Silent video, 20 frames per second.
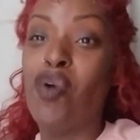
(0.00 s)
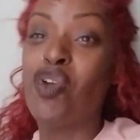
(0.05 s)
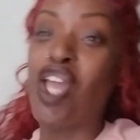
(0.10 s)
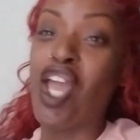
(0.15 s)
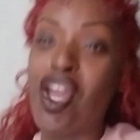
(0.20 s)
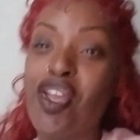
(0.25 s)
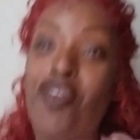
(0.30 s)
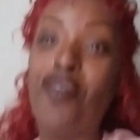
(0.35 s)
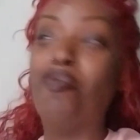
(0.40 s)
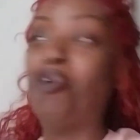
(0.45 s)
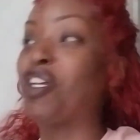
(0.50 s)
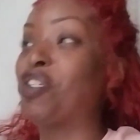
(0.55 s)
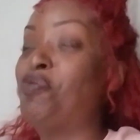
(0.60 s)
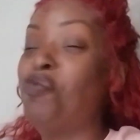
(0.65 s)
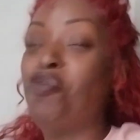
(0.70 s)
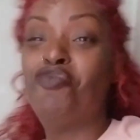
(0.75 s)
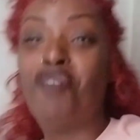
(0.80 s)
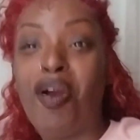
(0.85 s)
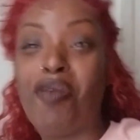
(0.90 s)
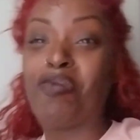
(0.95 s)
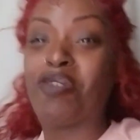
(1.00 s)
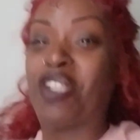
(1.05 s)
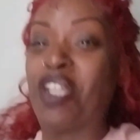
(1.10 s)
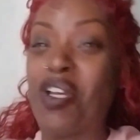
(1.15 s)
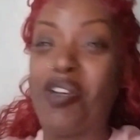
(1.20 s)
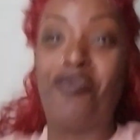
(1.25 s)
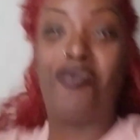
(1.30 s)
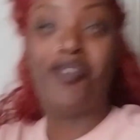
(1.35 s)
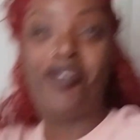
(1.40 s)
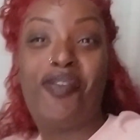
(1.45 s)
yeah, you must be
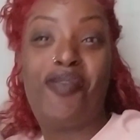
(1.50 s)
representing for the